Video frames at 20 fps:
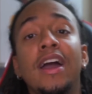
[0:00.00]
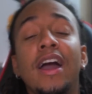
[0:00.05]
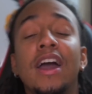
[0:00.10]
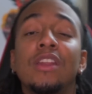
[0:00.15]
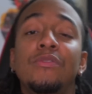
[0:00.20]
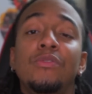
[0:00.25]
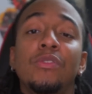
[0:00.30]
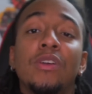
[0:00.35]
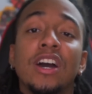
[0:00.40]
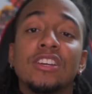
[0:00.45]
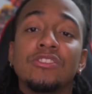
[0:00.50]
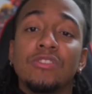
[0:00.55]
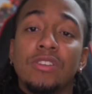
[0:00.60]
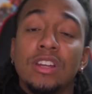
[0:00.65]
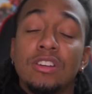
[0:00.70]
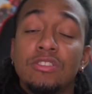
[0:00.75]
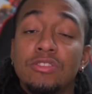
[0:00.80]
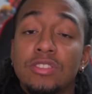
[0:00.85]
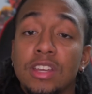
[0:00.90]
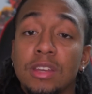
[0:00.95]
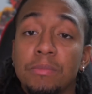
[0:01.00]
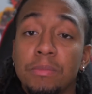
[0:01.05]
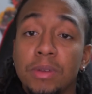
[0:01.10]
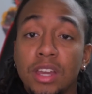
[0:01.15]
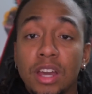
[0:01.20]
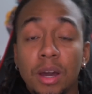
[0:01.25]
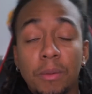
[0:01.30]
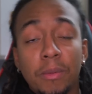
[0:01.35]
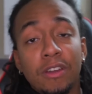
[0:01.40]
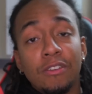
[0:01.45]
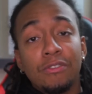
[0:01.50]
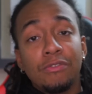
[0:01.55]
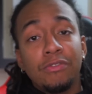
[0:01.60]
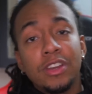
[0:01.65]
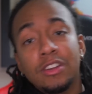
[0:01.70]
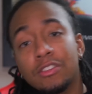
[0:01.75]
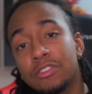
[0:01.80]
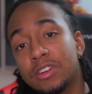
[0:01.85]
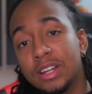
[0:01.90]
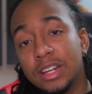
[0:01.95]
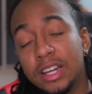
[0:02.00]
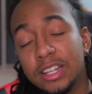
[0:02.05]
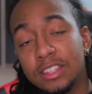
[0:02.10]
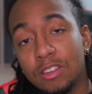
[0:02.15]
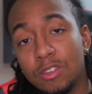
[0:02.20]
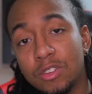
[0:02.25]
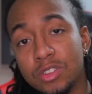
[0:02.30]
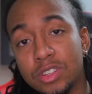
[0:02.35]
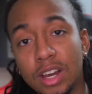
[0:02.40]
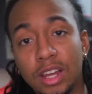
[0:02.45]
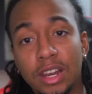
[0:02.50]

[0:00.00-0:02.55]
and if you guys are interested in becoming figure collectors,